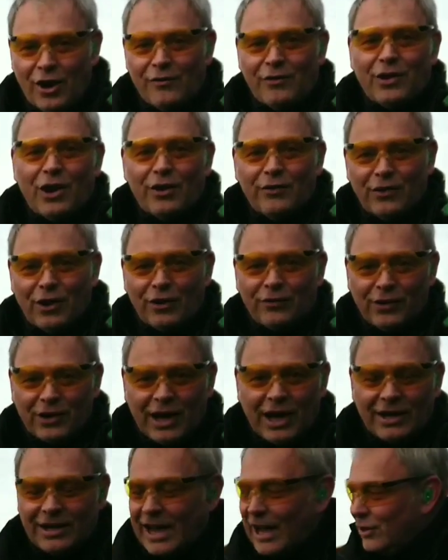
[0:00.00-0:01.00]
over and over and over
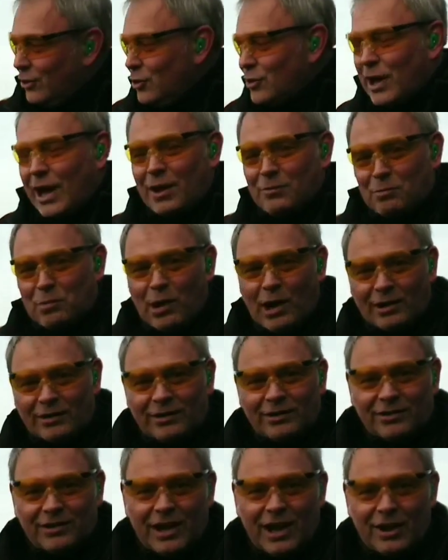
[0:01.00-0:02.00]
again, and you can
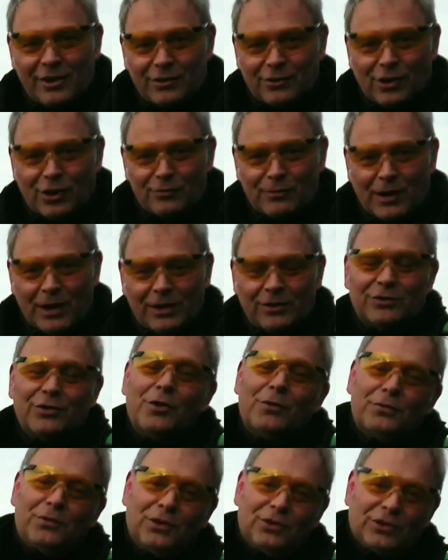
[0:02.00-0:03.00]
practice that at your own
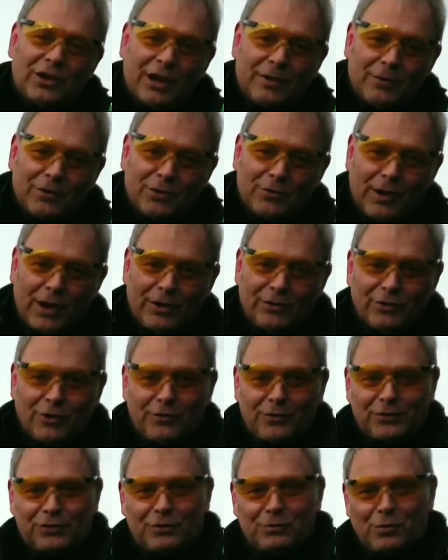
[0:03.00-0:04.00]
range. Obviously check with your range
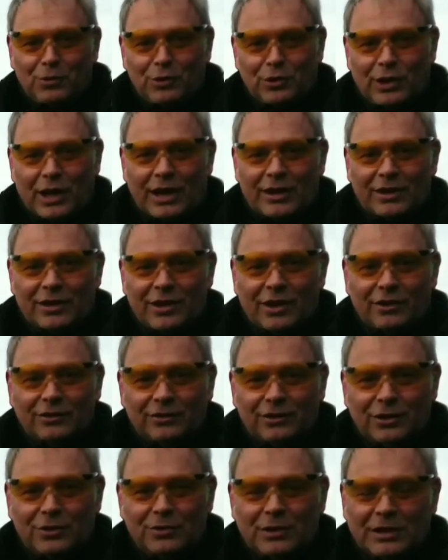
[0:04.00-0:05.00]
officer what you can and
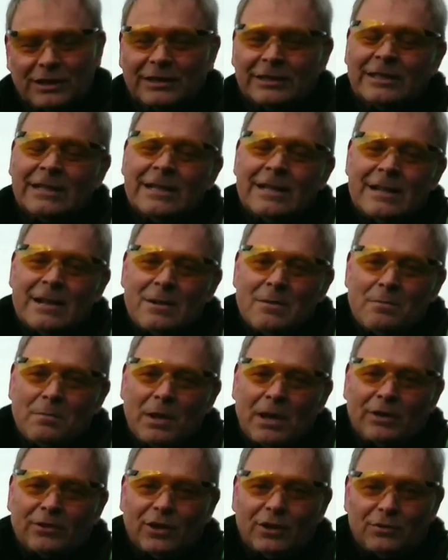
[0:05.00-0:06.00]
can't do
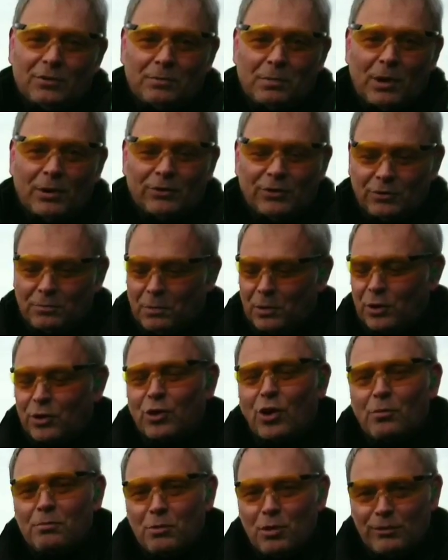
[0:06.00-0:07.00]
in terms of process, but
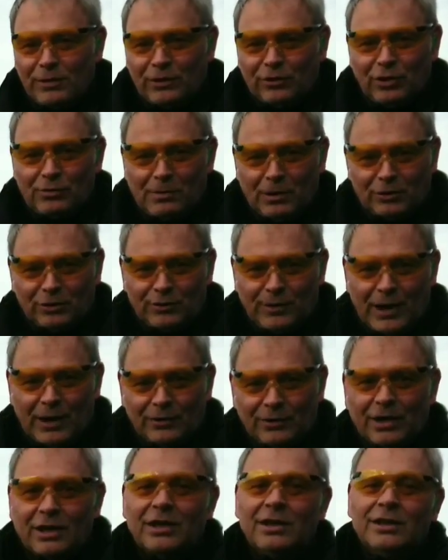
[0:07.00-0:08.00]
you're not moving too much
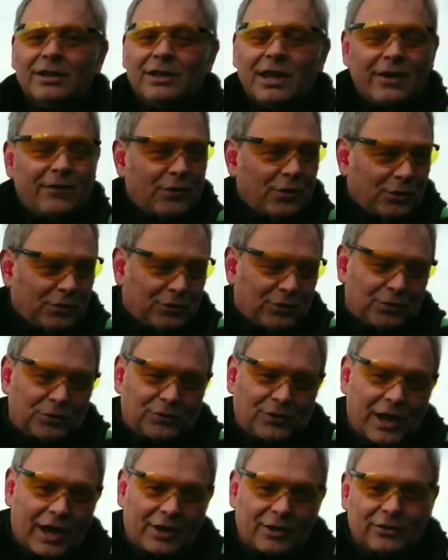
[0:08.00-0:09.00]
around, therefore you're
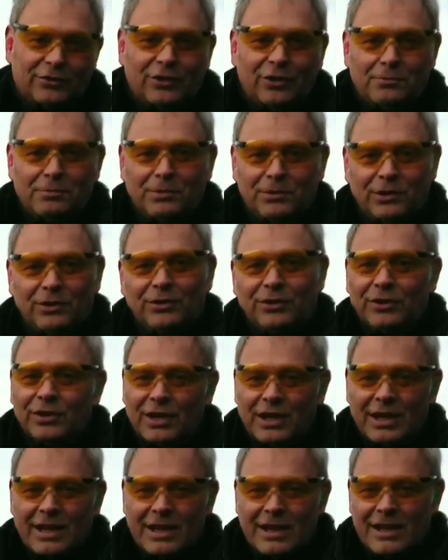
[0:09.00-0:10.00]
still staying in a shooting position.
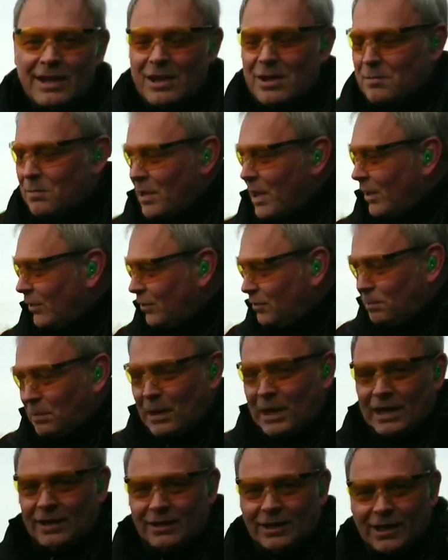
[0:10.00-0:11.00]
But that
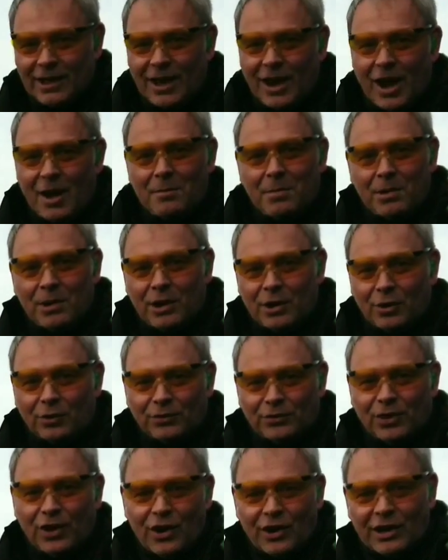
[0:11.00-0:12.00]
speed to get up and
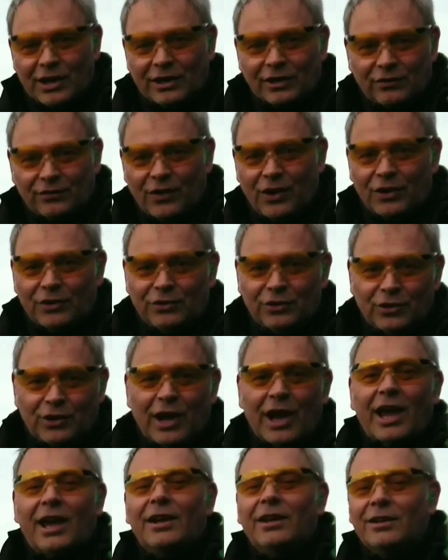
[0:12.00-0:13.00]
on target as fast as you
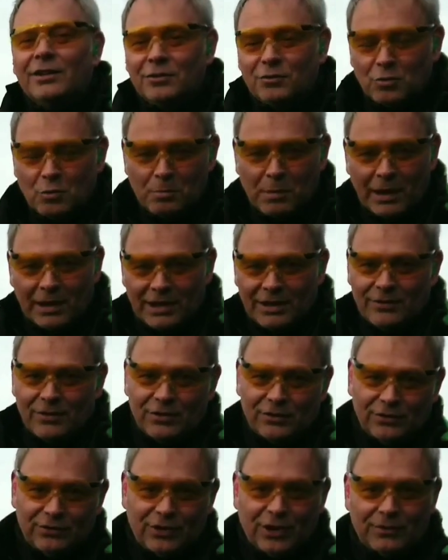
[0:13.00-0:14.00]
can will pay
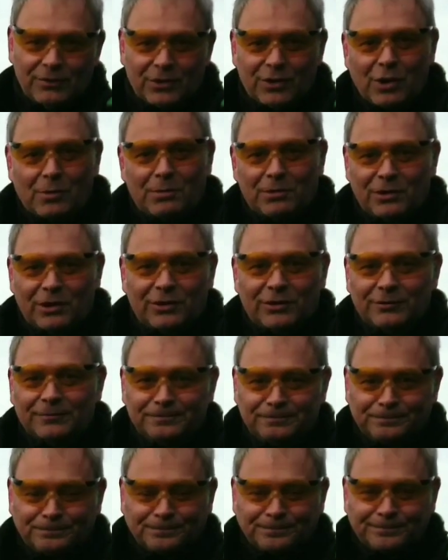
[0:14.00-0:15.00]
dividends in terms of competition.
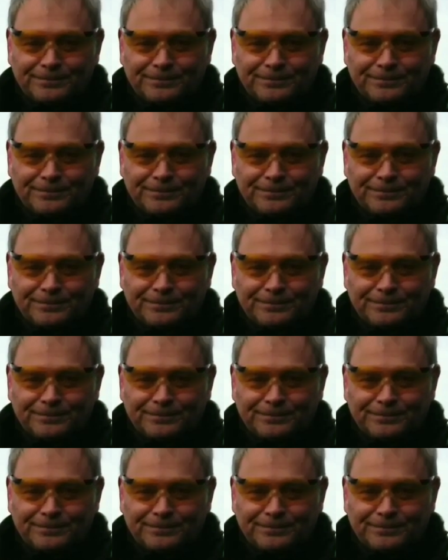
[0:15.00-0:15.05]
